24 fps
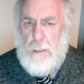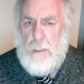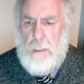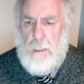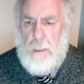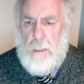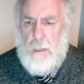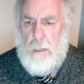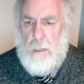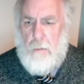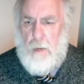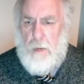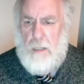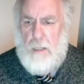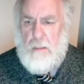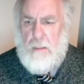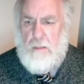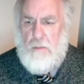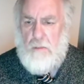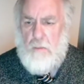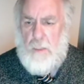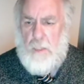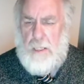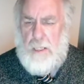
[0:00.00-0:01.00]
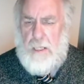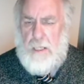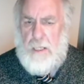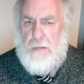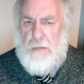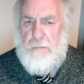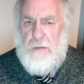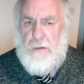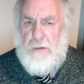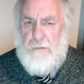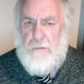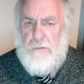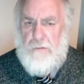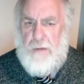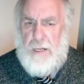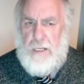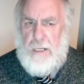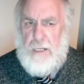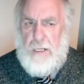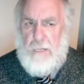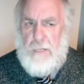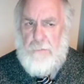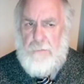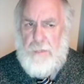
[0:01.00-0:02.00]
And whilst we live in a
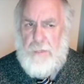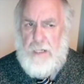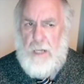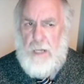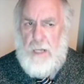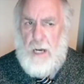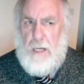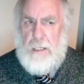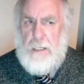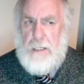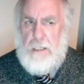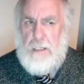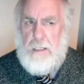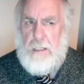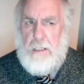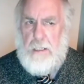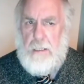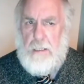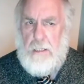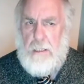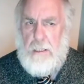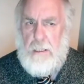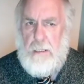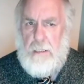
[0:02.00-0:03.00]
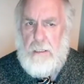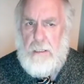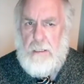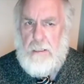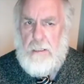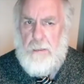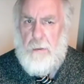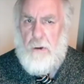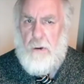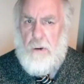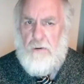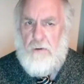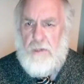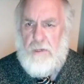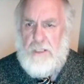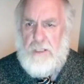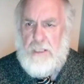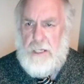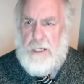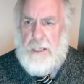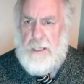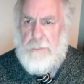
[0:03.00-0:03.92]
fairly benign democracy,